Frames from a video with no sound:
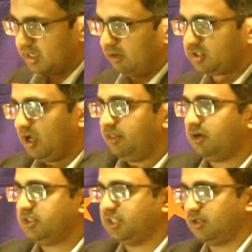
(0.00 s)
Now, to
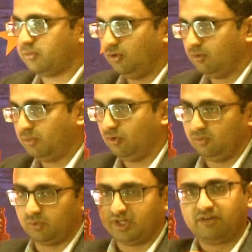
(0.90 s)
others in the room
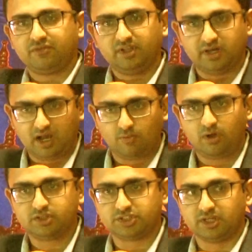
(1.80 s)
who were definitely not
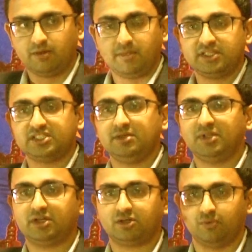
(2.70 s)
watching, it may seem like a